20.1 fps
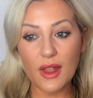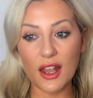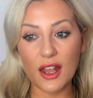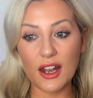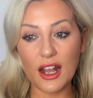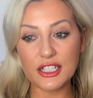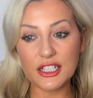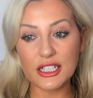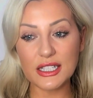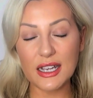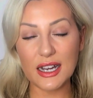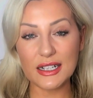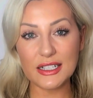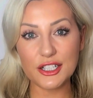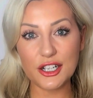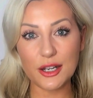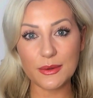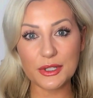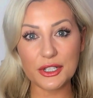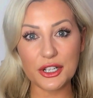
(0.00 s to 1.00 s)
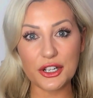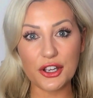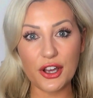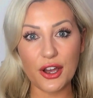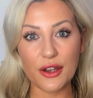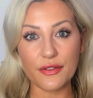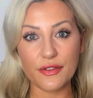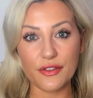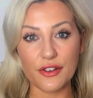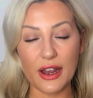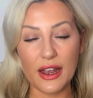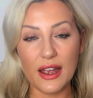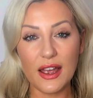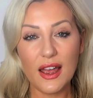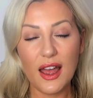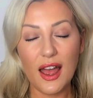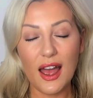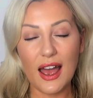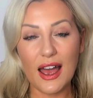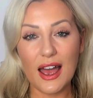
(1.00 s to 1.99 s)
and I decided I was going to go for it,
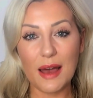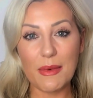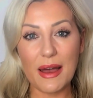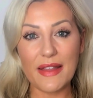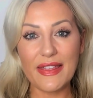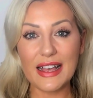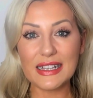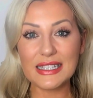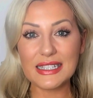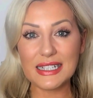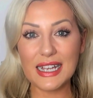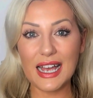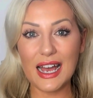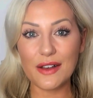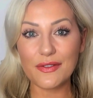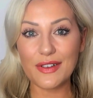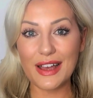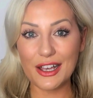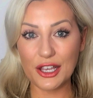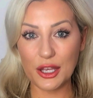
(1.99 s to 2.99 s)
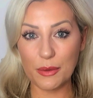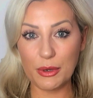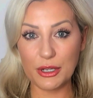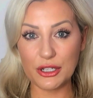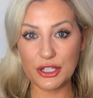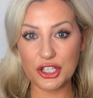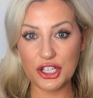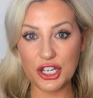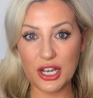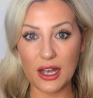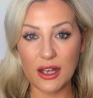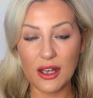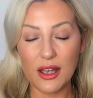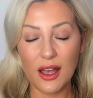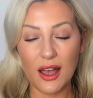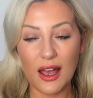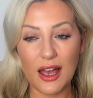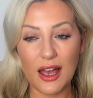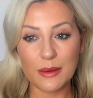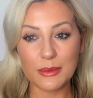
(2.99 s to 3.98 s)
and that's to have acupuncture.
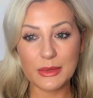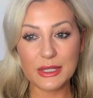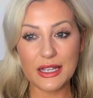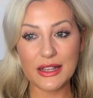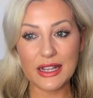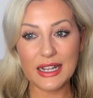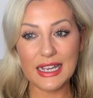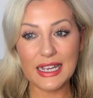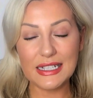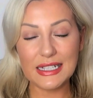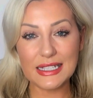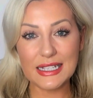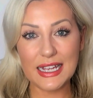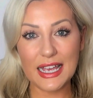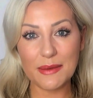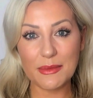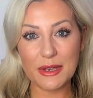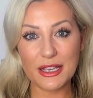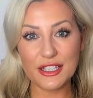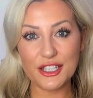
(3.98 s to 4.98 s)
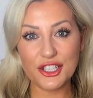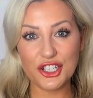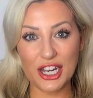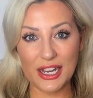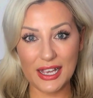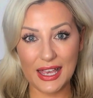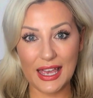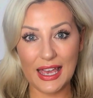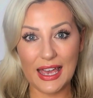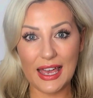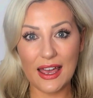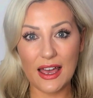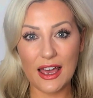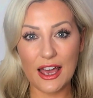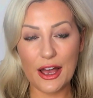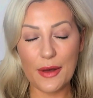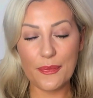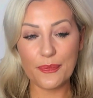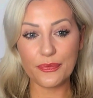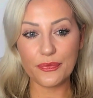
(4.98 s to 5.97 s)
So the lady's name is Jackie.
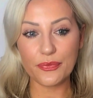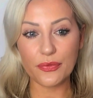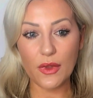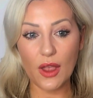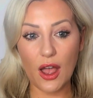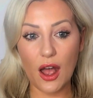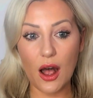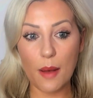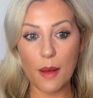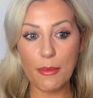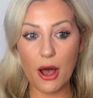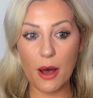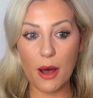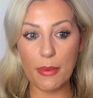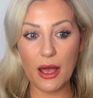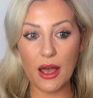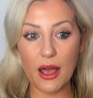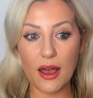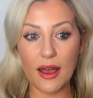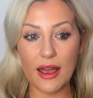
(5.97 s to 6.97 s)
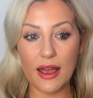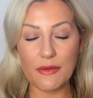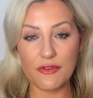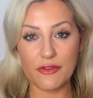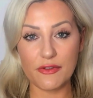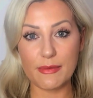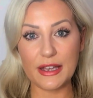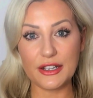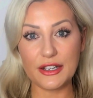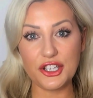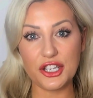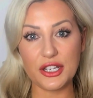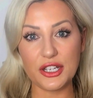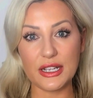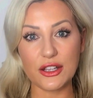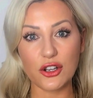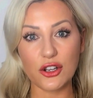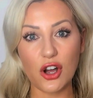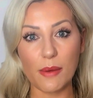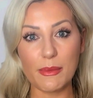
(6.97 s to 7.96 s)
I'll pop her
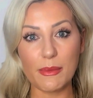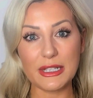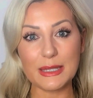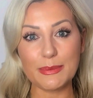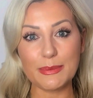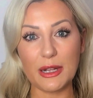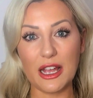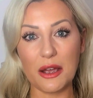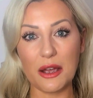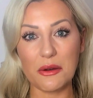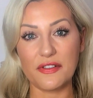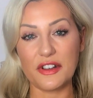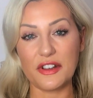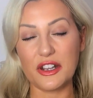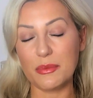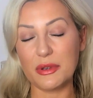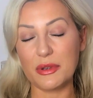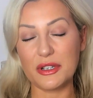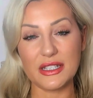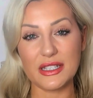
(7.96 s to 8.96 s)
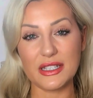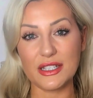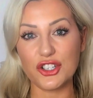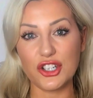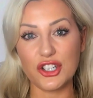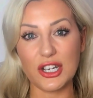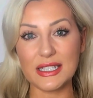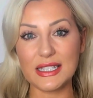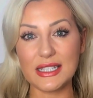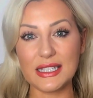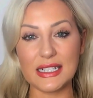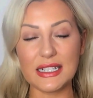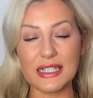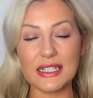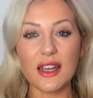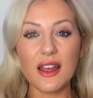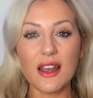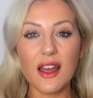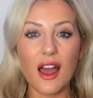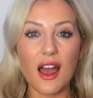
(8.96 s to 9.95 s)
information in the comments below if anybody's
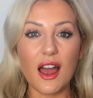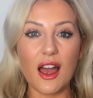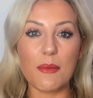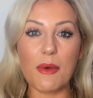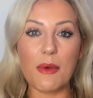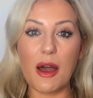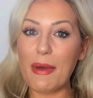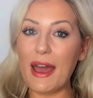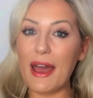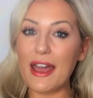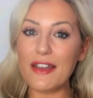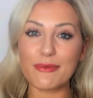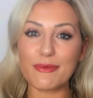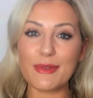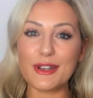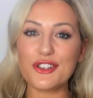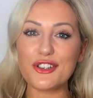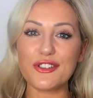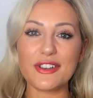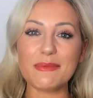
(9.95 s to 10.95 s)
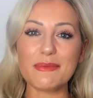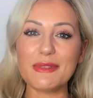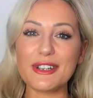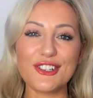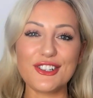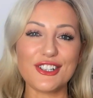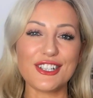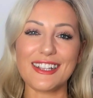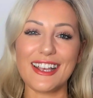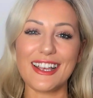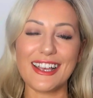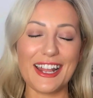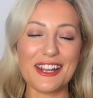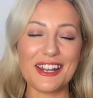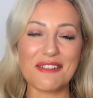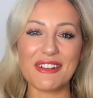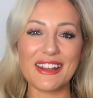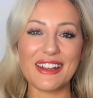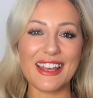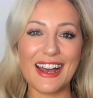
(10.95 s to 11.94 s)
interested. I pay for my treatment just like
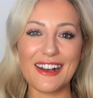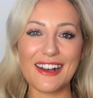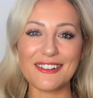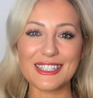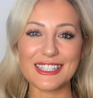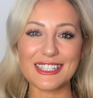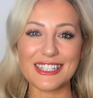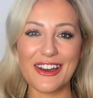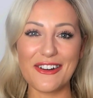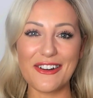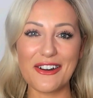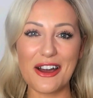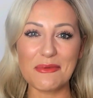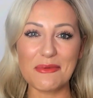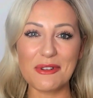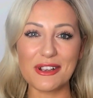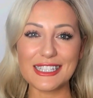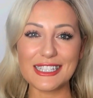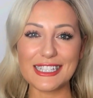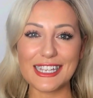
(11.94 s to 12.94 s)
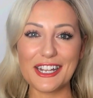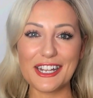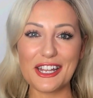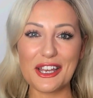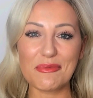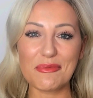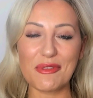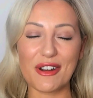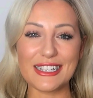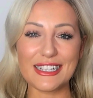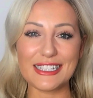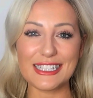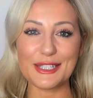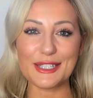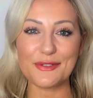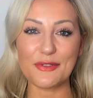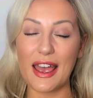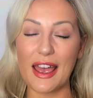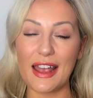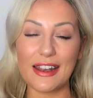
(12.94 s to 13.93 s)
anybody else, so I'm not singing her
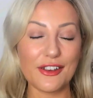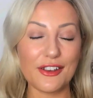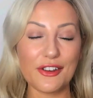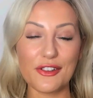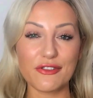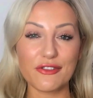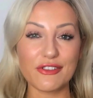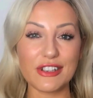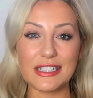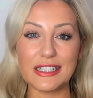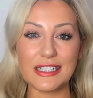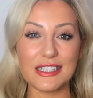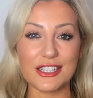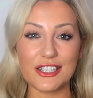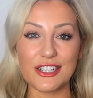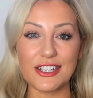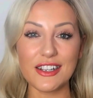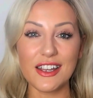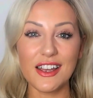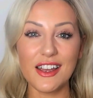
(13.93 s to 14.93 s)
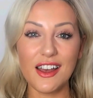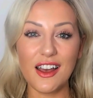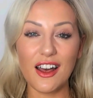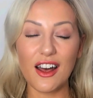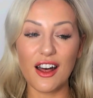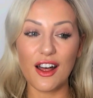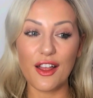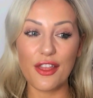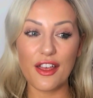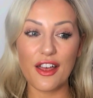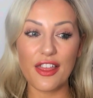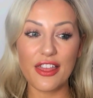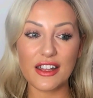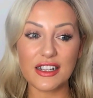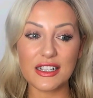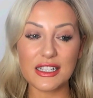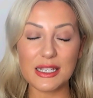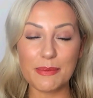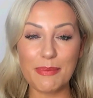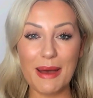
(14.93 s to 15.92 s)
praises for any other reason other
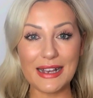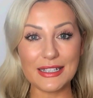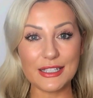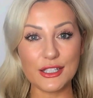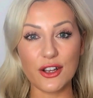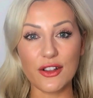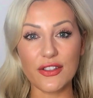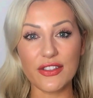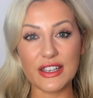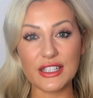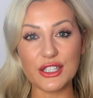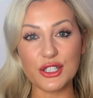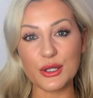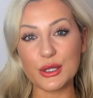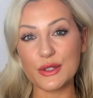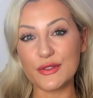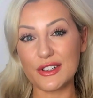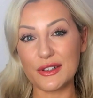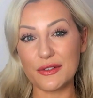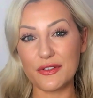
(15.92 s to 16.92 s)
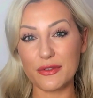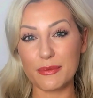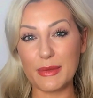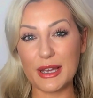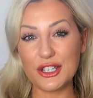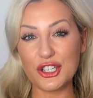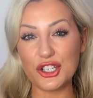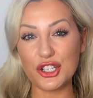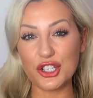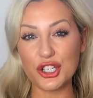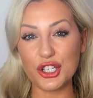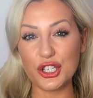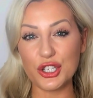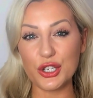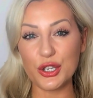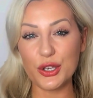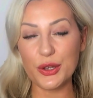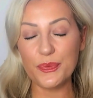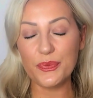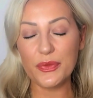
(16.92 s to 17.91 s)
than to pass on this useful information to
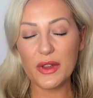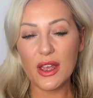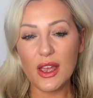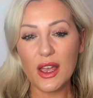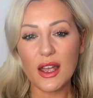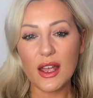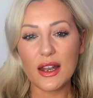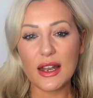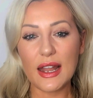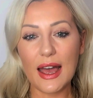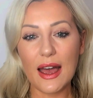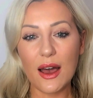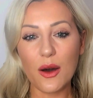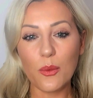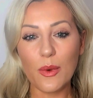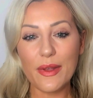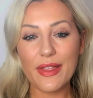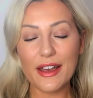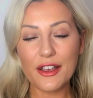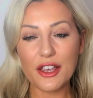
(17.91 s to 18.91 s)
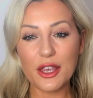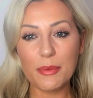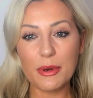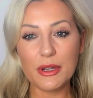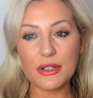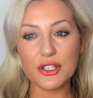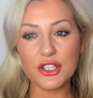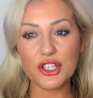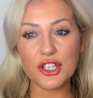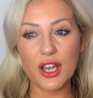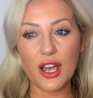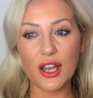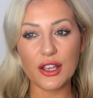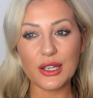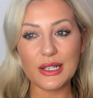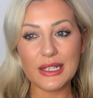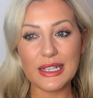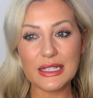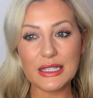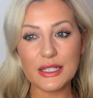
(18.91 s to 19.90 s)
you. Now, with
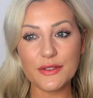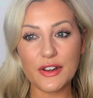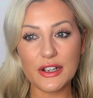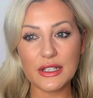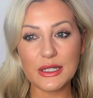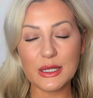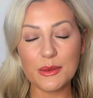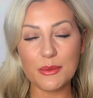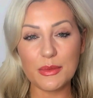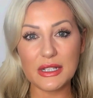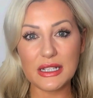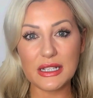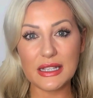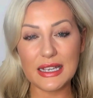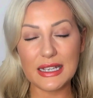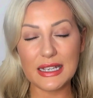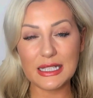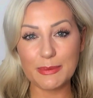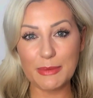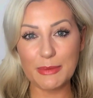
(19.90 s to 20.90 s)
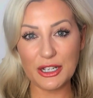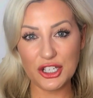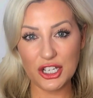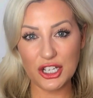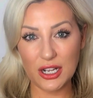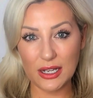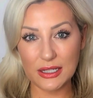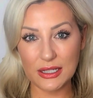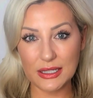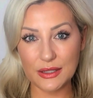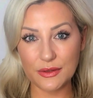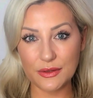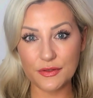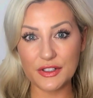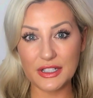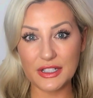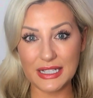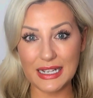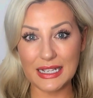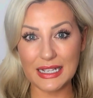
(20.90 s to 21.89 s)
acupuncture, you need to find somebody that is specialised in
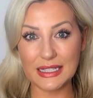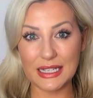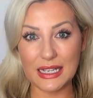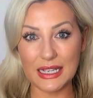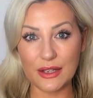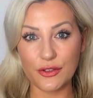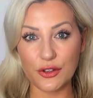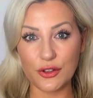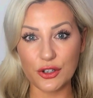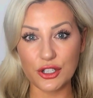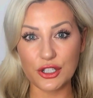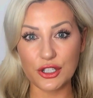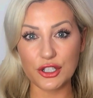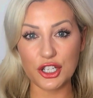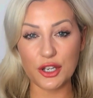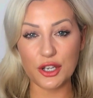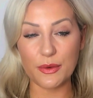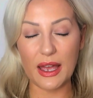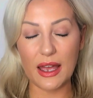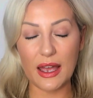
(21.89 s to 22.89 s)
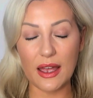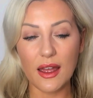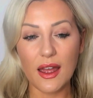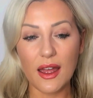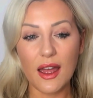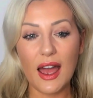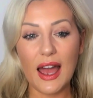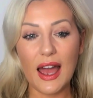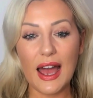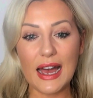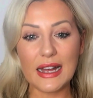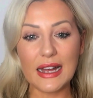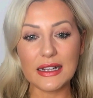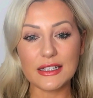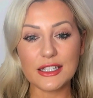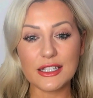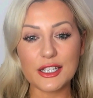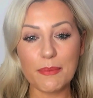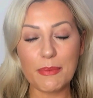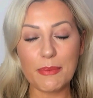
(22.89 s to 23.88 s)
fertility if you're going to do it,
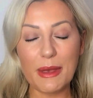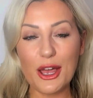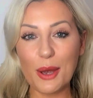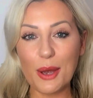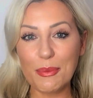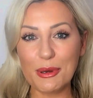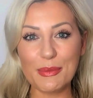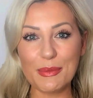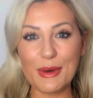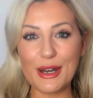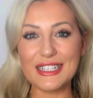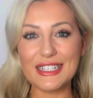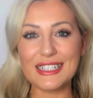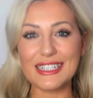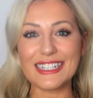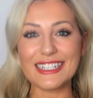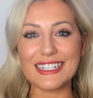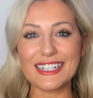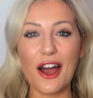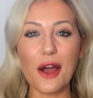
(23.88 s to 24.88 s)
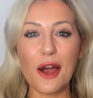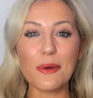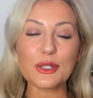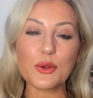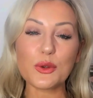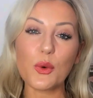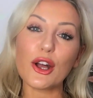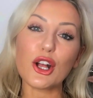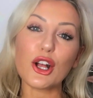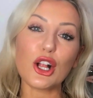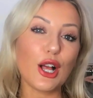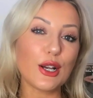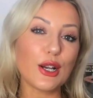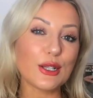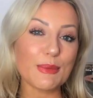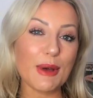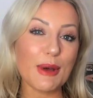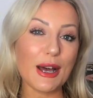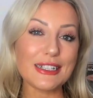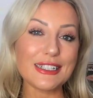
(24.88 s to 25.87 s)
and be open-minded. I was quite
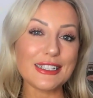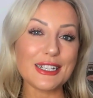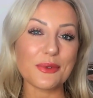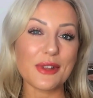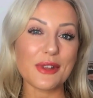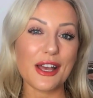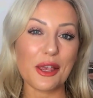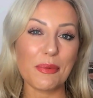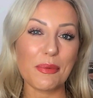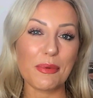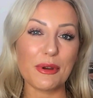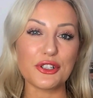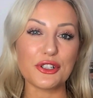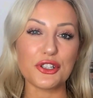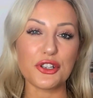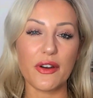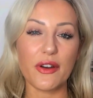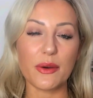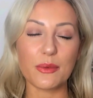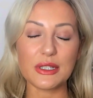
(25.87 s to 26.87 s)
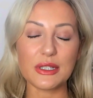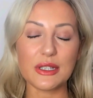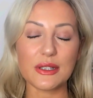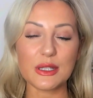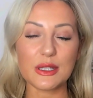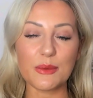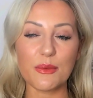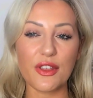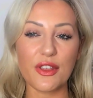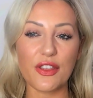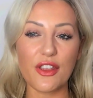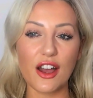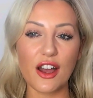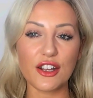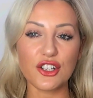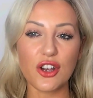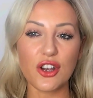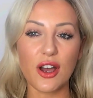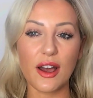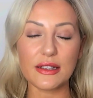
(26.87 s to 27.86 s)
closed-minded with acupuncture. It wasn't something that
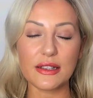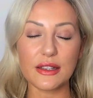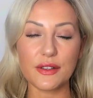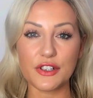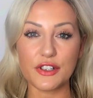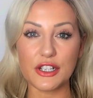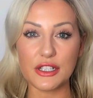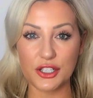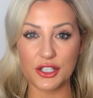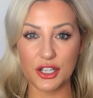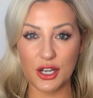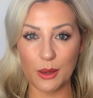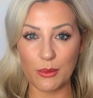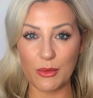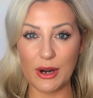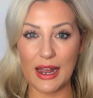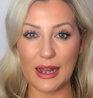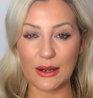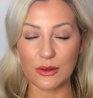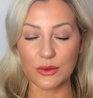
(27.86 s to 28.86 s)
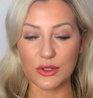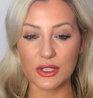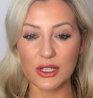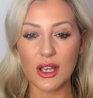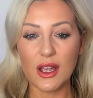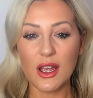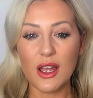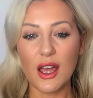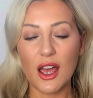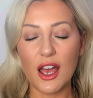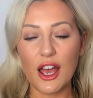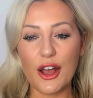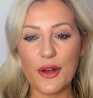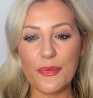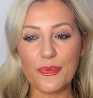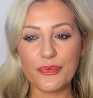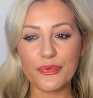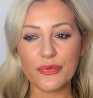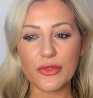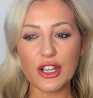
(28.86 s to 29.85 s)
I tried the first time round.
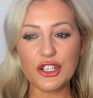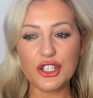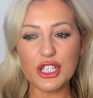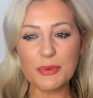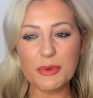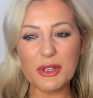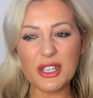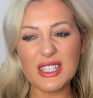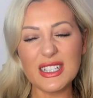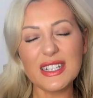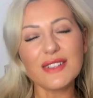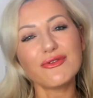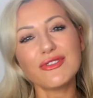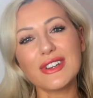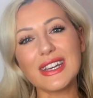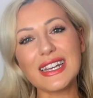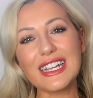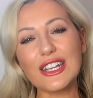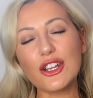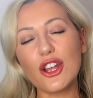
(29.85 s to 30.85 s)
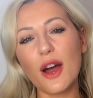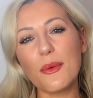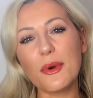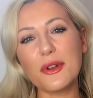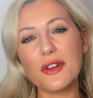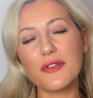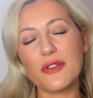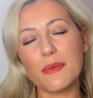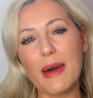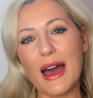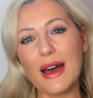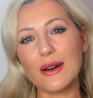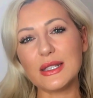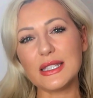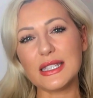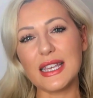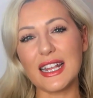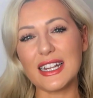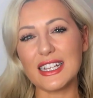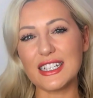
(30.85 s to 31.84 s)
Just because I didn't really know enough
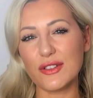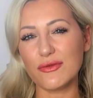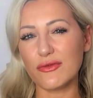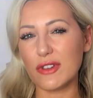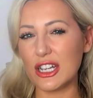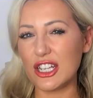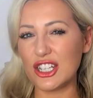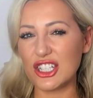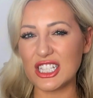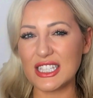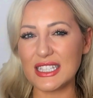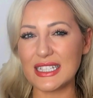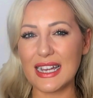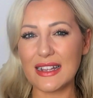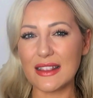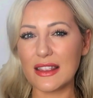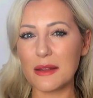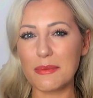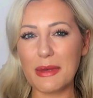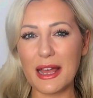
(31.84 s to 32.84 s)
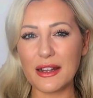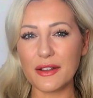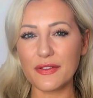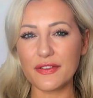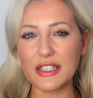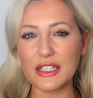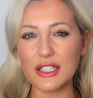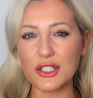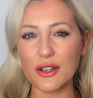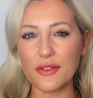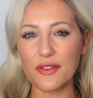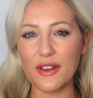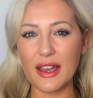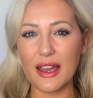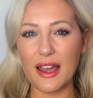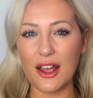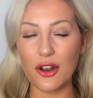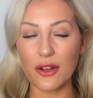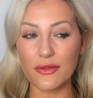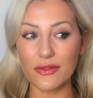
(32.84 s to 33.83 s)
about it and I didn't really understand the benefits of it,
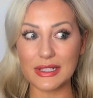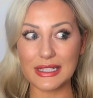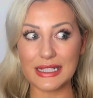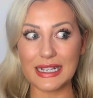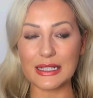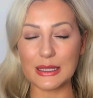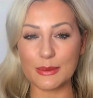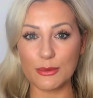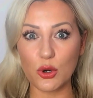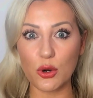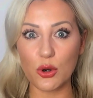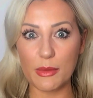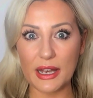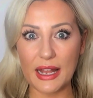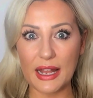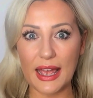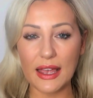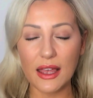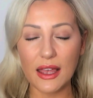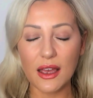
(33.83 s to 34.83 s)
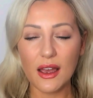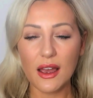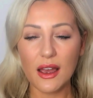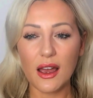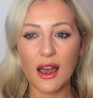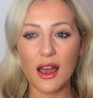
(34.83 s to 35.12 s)
and obviously it's more money.